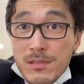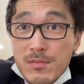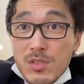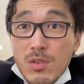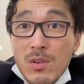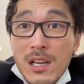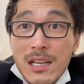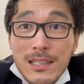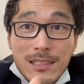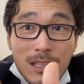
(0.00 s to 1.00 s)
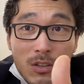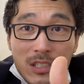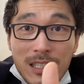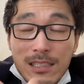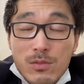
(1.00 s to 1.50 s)
So
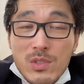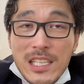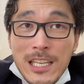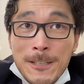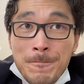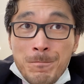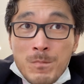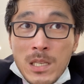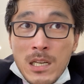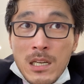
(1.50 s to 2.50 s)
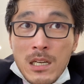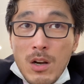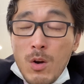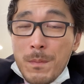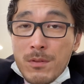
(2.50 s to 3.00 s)
nowadays we can
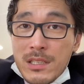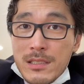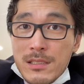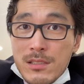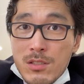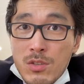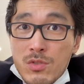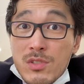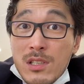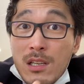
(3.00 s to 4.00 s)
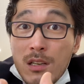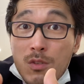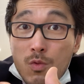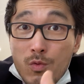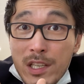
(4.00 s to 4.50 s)
operate this nose
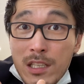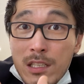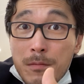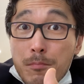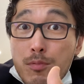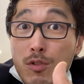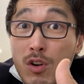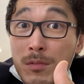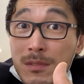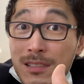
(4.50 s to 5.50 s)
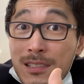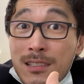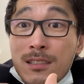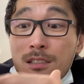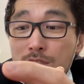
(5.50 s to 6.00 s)
really
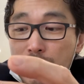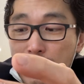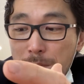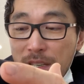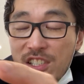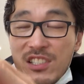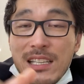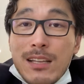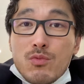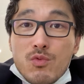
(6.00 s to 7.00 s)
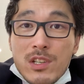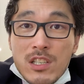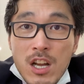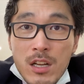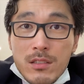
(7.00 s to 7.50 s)
promising to the patient that we're
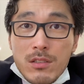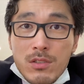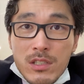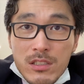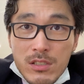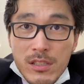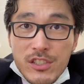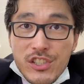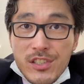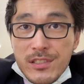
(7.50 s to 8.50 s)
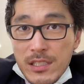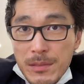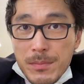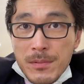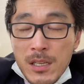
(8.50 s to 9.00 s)
not gonna touch her
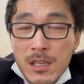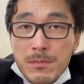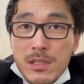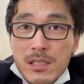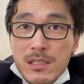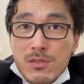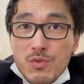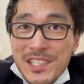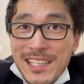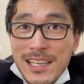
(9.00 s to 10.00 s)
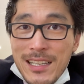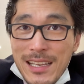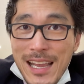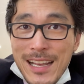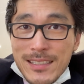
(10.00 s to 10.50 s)
tip because we can
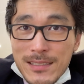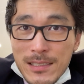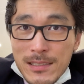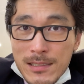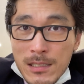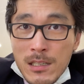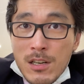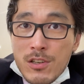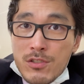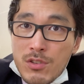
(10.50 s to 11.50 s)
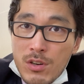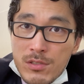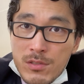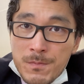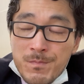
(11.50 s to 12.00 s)
access her
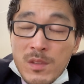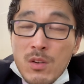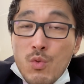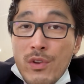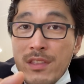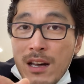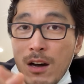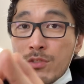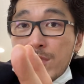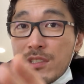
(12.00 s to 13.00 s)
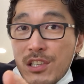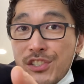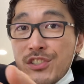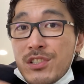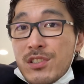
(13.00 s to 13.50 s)
dorsum without
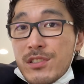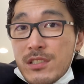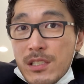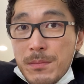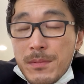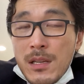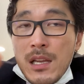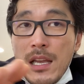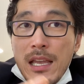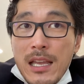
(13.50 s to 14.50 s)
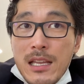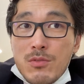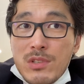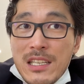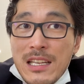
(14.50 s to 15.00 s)
touching her tip, and we
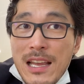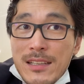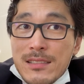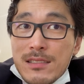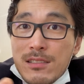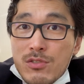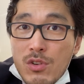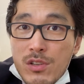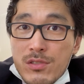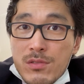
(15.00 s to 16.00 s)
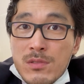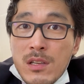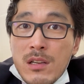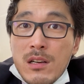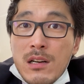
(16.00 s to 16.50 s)
can access the dorsum
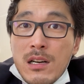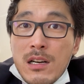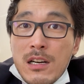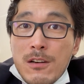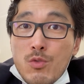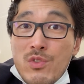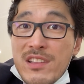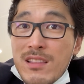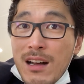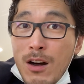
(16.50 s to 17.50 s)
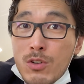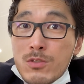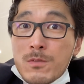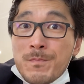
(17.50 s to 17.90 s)
without